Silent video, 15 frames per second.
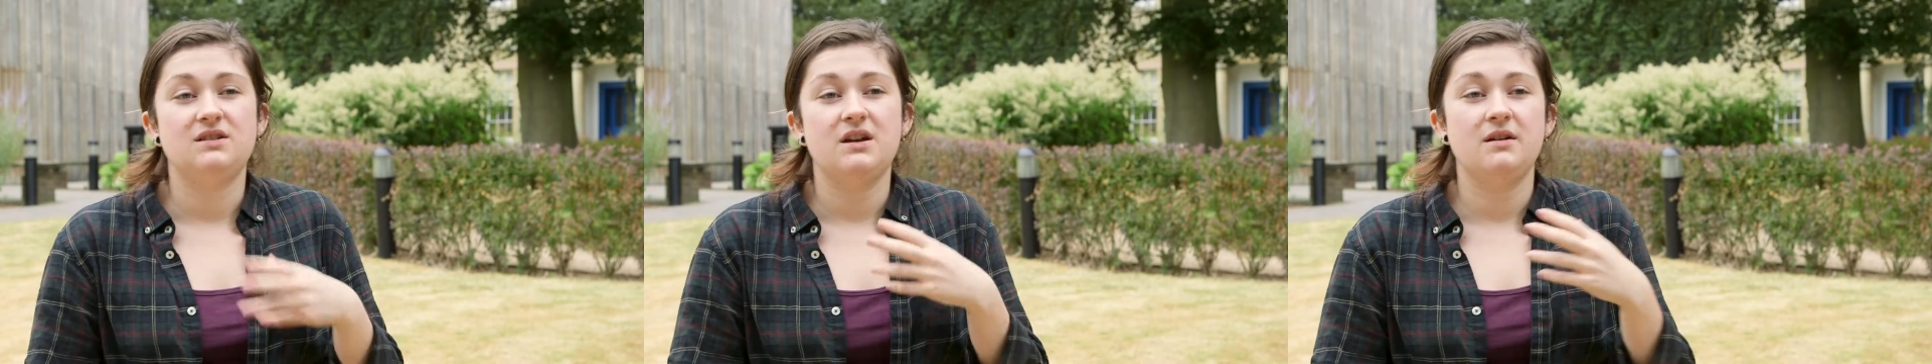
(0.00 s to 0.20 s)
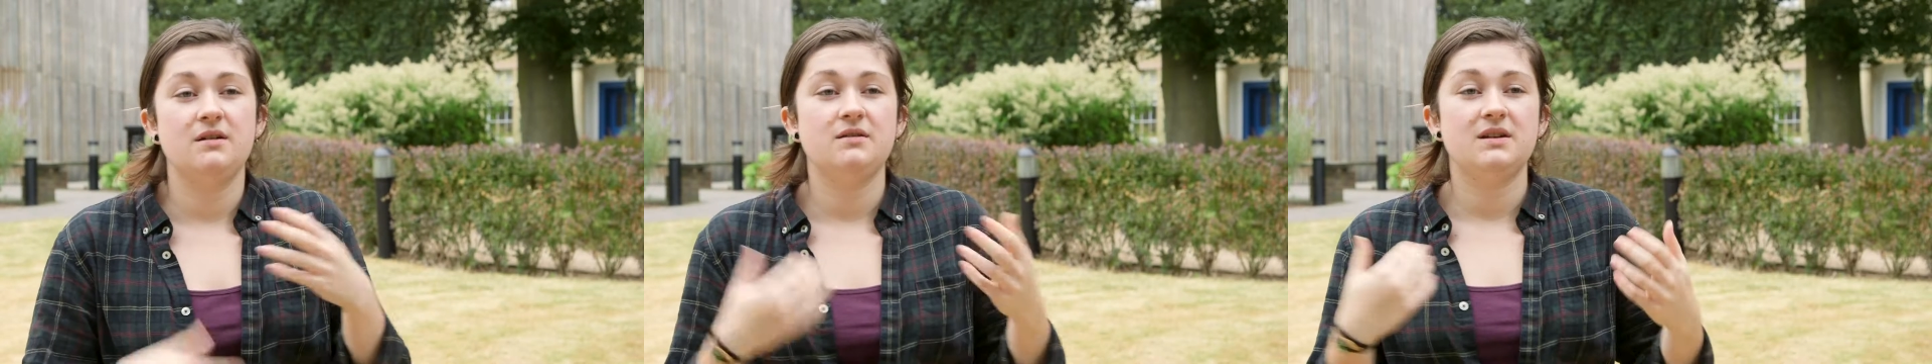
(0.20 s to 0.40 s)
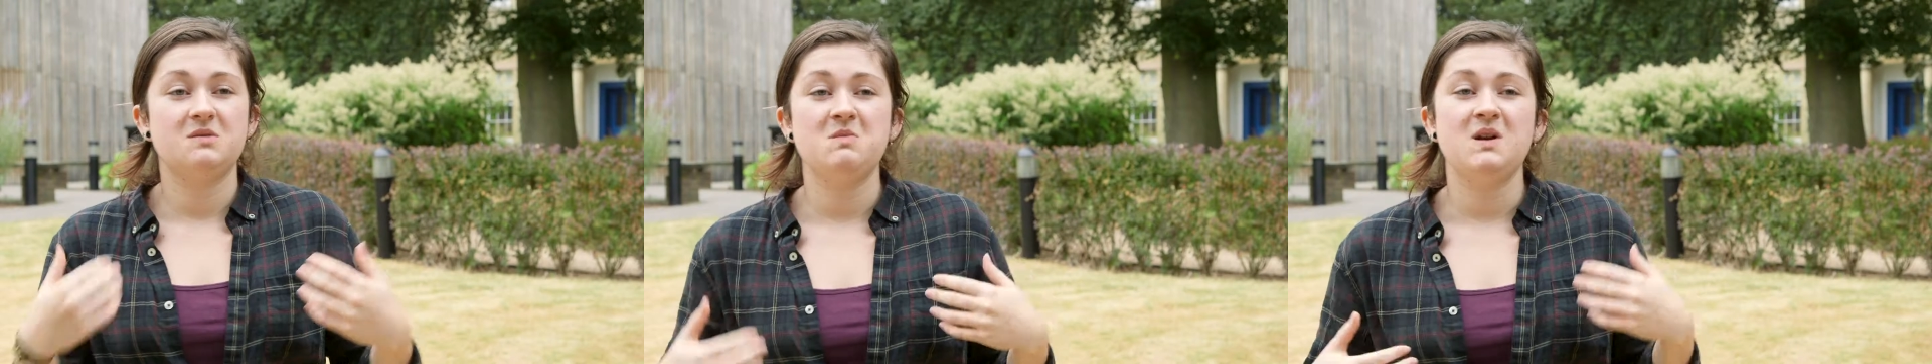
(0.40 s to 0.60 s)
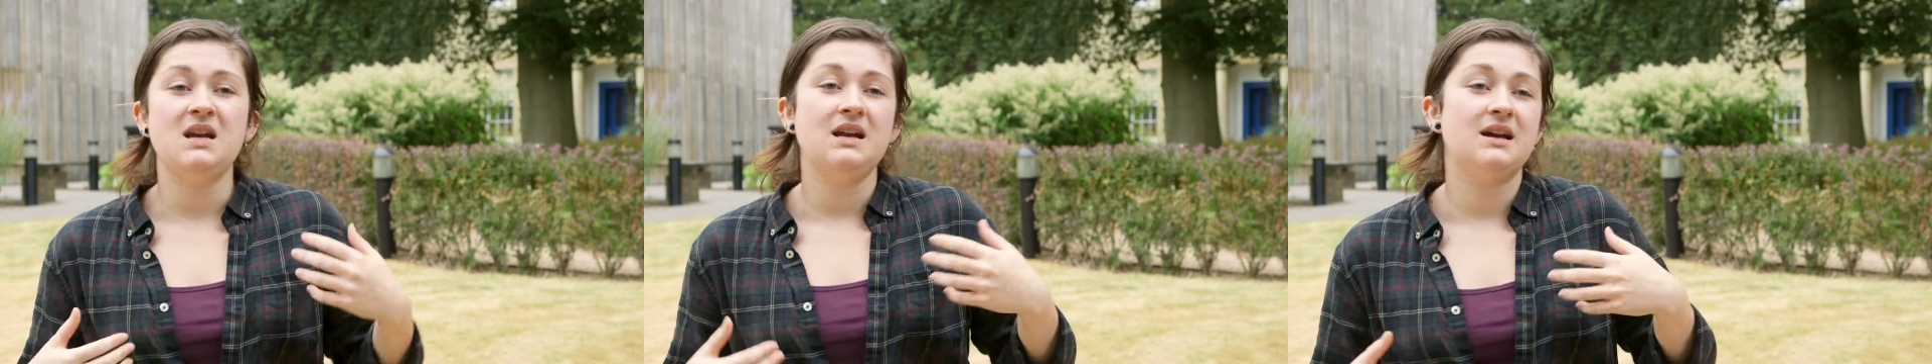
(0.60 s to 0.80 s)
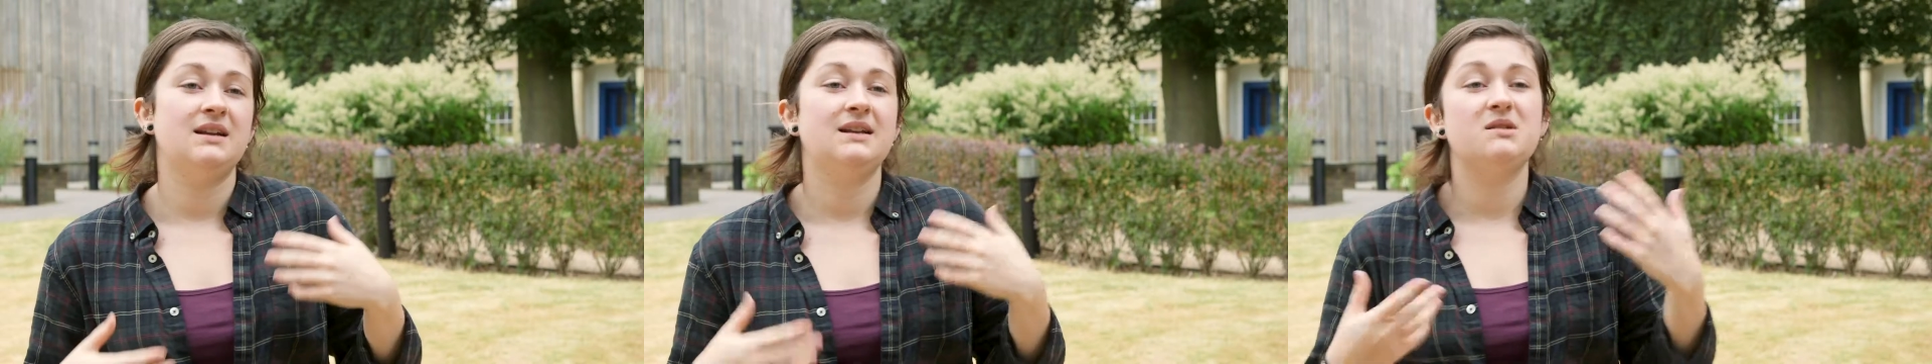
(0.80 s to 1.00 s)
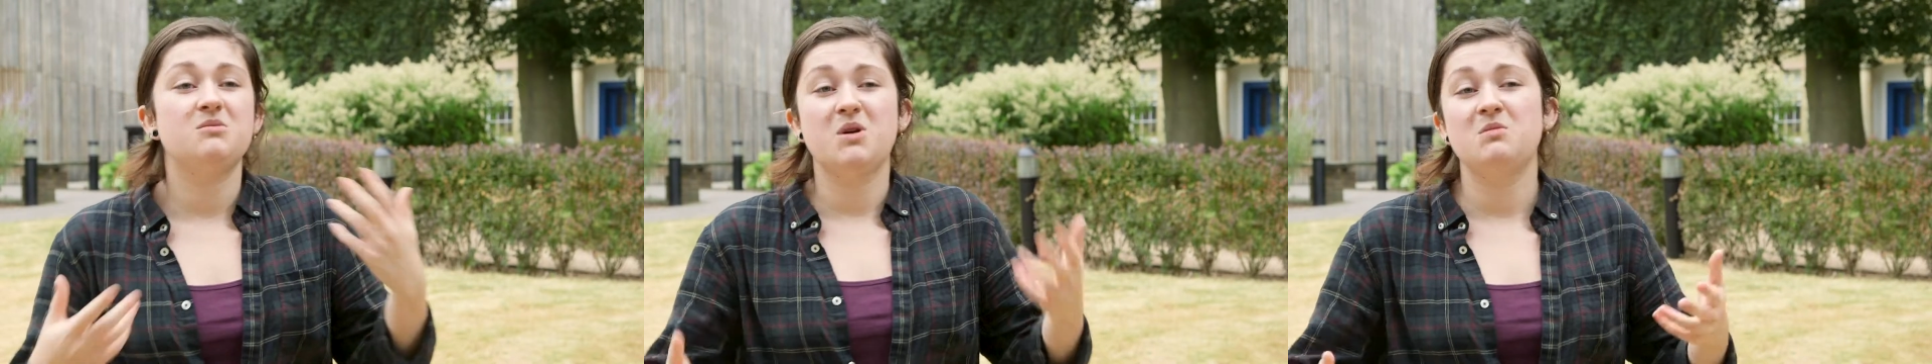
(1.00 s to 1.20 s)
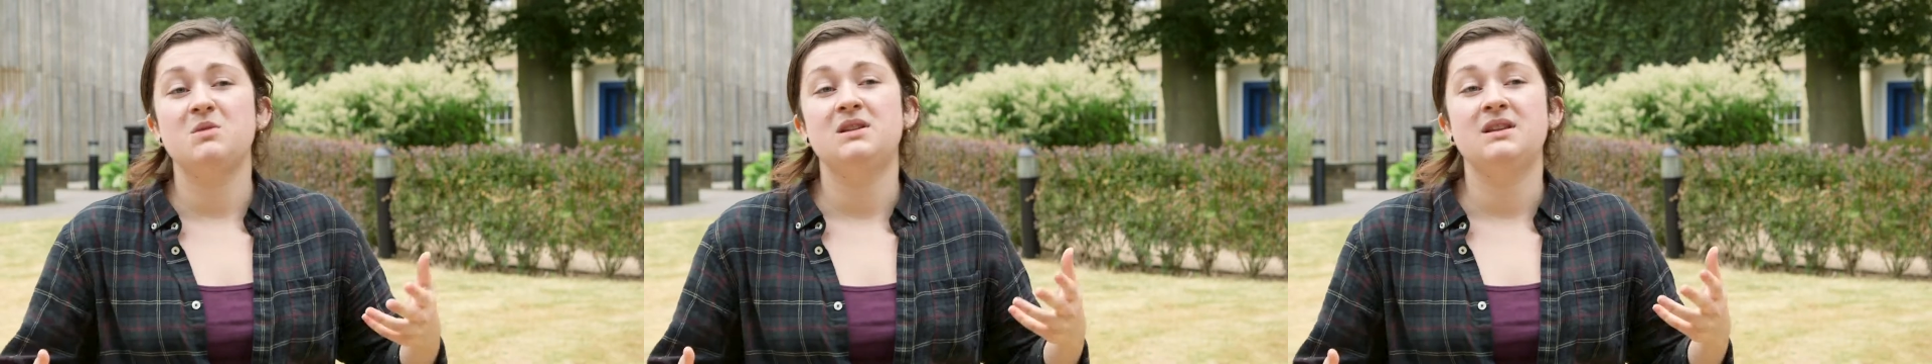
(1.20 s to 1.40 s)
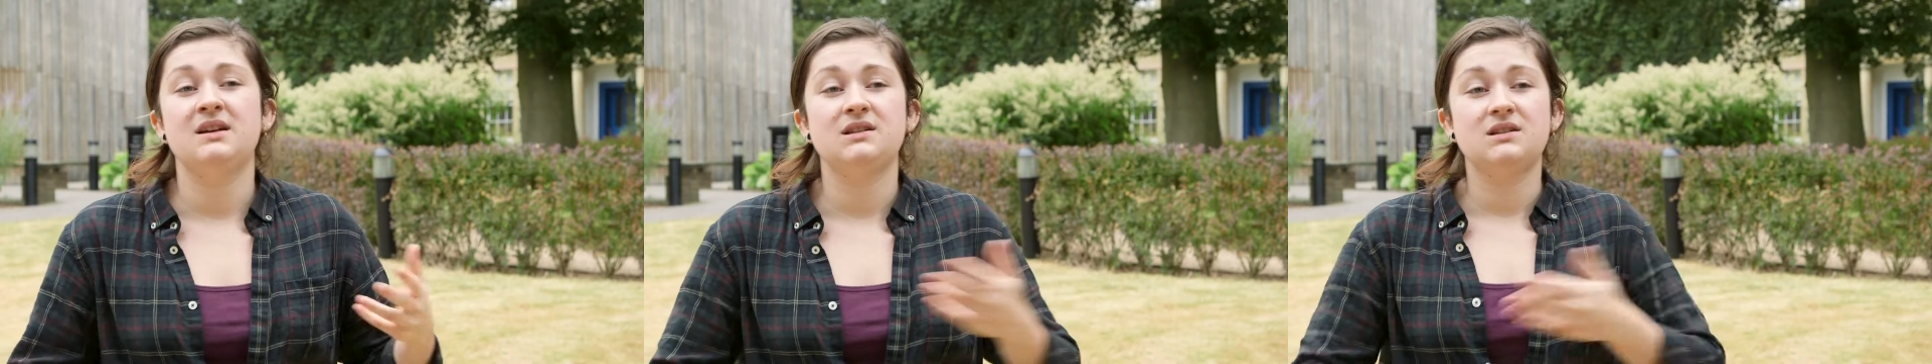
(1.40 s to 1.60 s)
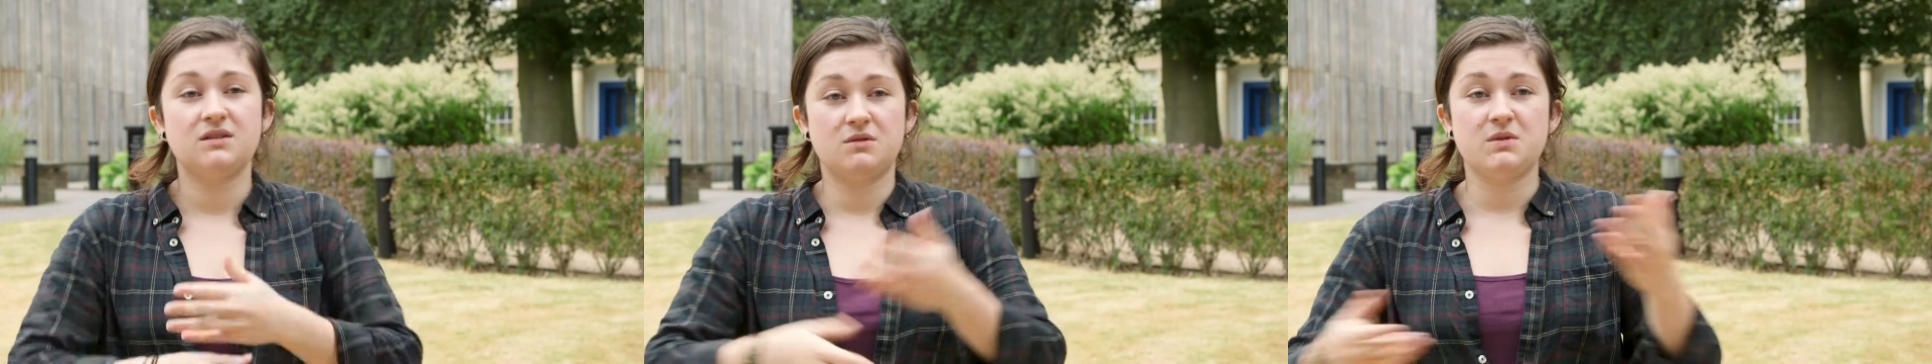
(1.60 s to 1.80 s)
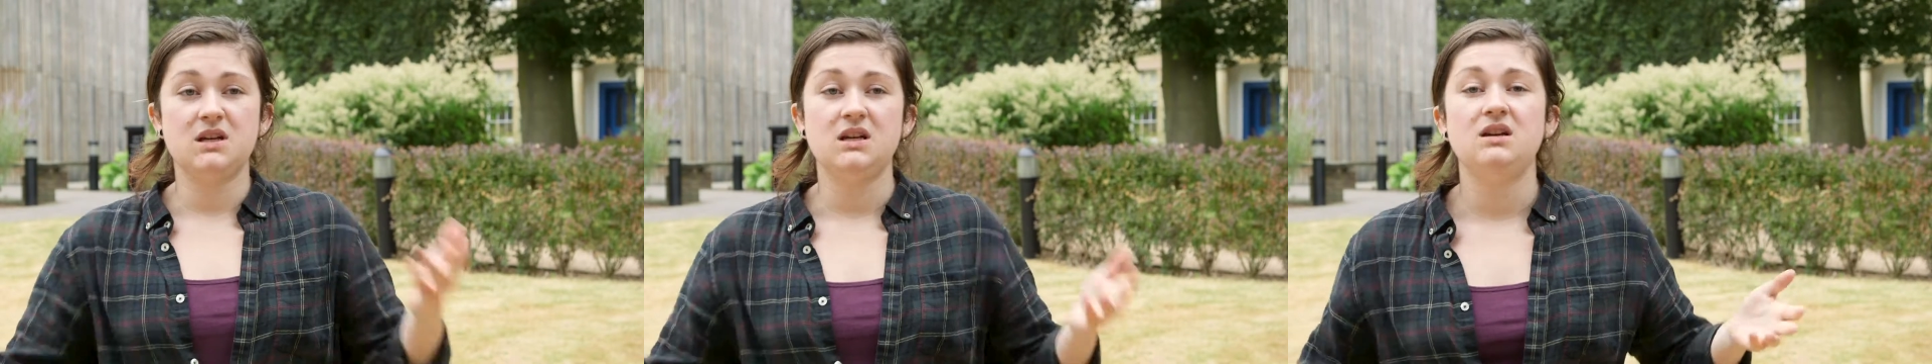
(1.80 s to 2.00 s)
so there's me and at the moment there's
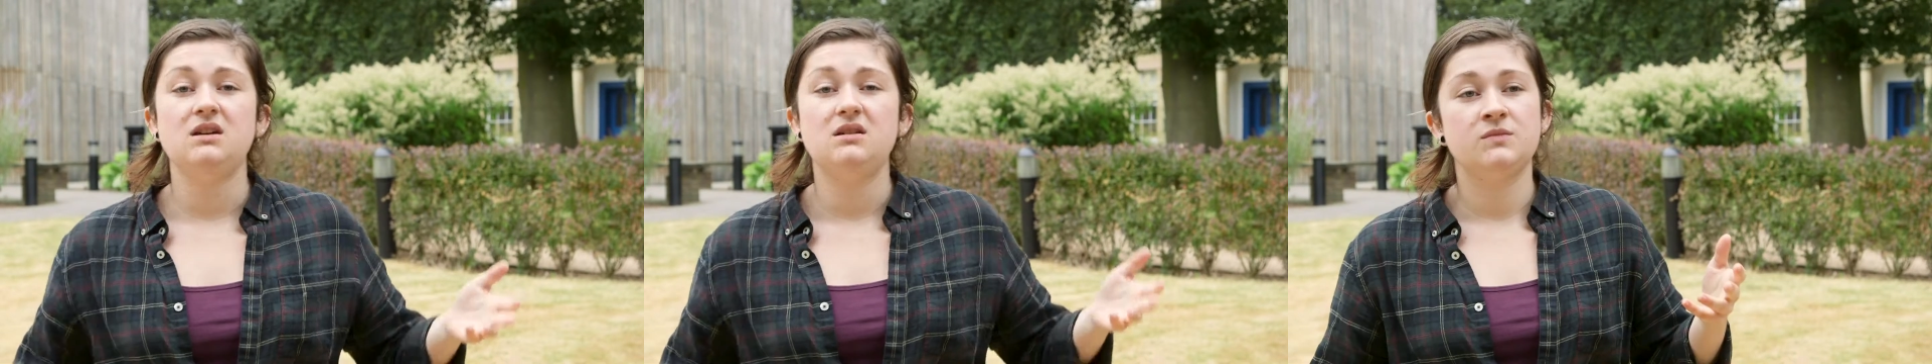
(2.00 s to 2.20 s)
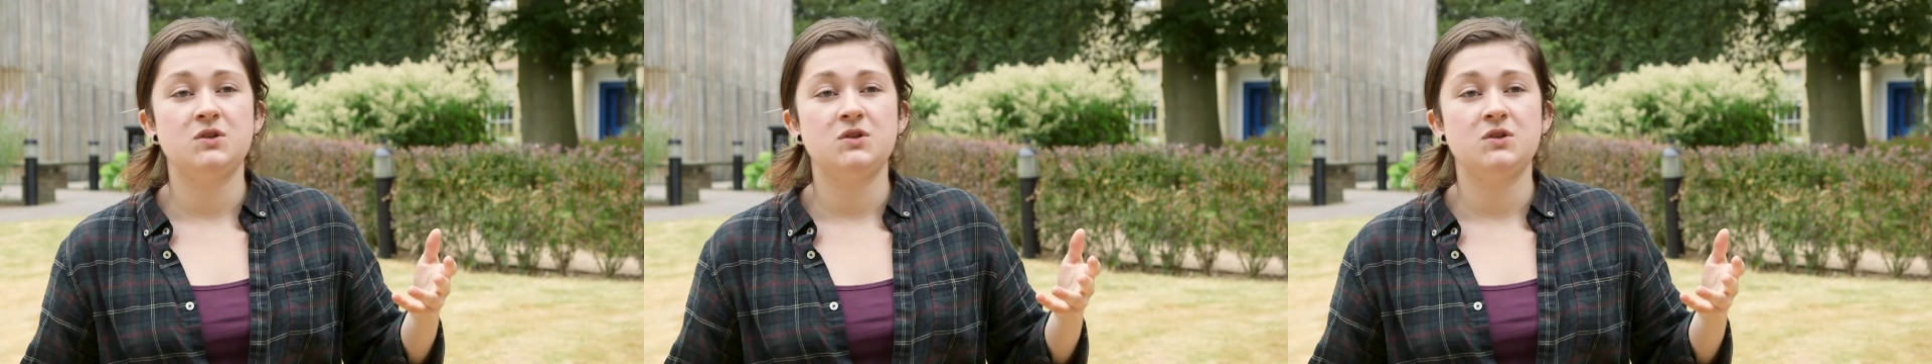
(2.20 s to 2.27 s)
three